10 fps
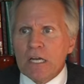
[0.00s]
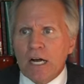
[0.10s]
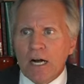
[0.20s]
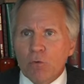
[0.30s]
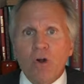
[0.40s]

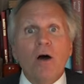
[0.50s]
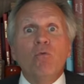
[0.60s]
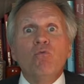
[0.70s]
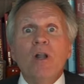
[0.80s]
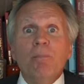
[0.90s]
uh, a
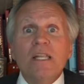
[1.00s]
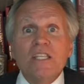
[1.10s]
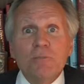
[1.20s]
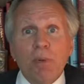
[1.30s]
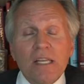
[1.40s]

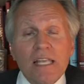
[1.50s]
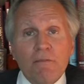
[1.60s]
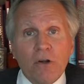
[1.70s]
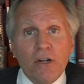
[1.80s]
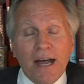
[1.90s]
Ripley's
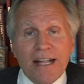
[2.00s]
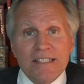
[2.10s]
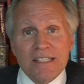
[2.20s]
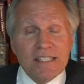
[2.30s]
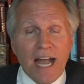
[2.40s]
Believe It or Not
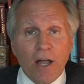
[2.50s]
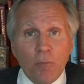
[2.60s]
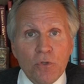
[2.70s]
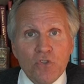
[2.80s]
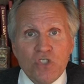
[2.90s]
style
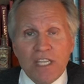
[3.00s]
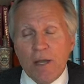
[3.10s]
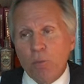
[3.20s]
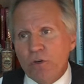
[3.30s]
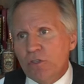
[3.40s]

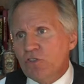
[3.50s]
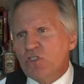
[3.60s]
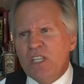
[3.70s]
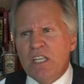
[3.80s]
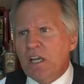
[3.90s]
museum where you'd
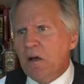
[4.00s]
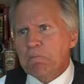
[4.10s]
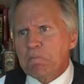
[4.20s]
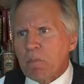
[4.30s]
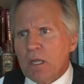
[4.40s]
see uh,
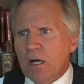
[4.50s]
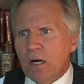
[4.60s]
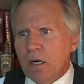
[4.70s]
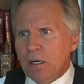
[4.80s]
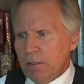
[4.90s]

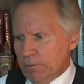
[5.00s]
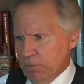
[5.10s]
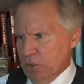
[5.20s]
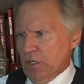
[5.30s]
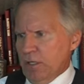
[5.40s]
uh,
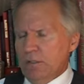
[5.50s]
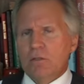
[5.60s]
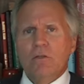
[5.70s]
uh,